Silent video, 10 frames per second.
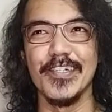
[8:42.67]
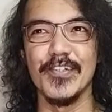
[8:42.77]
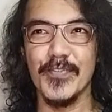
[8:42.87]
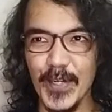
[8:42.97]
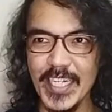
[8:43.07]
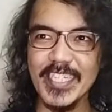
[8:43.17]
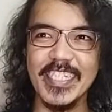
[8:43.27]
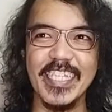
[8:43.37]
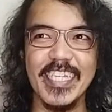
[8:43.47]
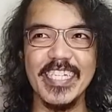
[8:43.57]
First
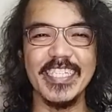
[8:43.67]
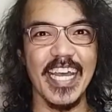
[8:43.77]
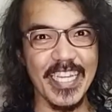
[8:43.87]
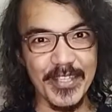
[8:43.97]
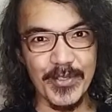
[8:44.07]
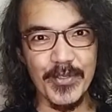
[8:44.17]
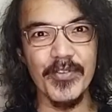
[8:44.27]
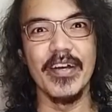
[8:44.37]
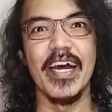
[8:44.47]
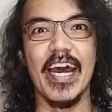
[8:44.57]
is I
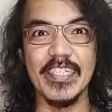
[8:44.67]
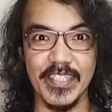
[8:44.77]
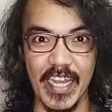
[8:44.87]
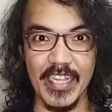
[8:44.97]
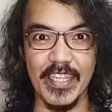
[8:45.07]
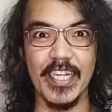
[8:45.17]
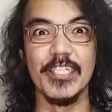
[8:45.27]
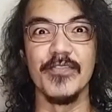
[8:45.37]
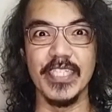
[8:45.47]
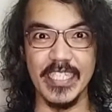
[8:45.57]
do a
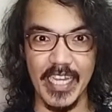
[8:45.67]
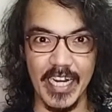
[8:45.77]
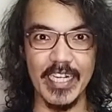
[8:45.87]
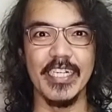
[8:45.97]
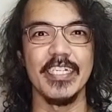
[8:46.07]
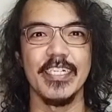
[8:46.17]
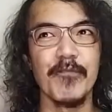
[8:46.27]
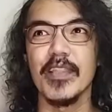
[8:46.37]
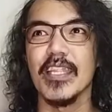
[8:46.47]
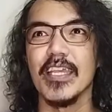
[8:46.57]
standard VTR.
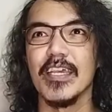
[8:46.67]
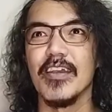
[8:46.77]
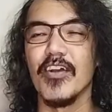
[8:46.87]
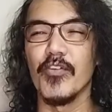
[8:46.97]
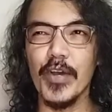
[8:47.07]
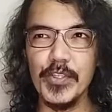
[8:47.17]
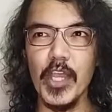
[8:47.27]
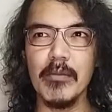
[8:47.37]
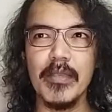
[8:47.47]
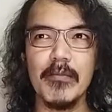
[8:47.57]
What do
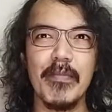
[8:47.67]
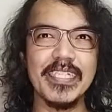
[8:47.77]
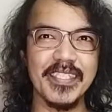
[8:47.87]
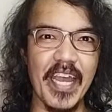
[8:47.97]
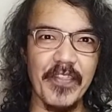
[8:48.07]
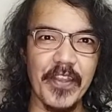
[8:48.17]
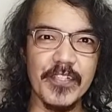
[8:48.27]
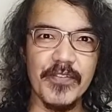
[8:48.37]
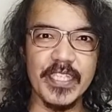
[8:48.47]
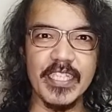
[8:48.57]
I mean by
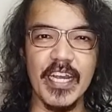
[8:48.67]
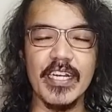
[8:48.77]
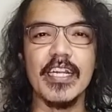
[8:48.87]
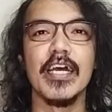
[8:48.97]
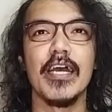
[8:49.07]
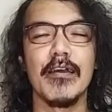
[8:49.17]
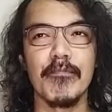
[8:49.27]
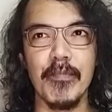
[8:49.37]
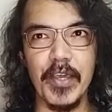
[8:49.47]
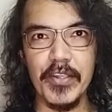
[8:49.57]
standard VTR?
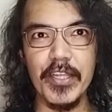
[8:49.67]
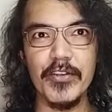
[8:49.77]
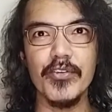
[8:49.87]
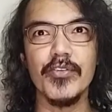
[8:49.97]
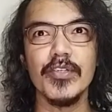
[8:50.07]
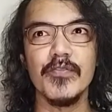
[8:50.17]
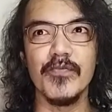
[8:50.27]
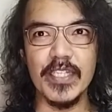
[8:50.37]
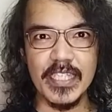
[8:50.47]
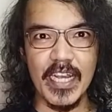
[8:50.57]
Meron akong
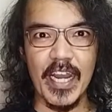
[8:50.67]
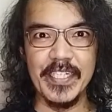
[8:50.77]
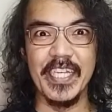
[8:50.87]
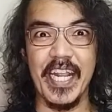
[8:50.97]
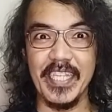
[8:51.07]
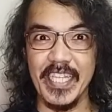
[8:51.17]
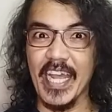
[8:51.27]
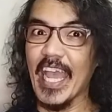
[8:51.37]
VTR na ready na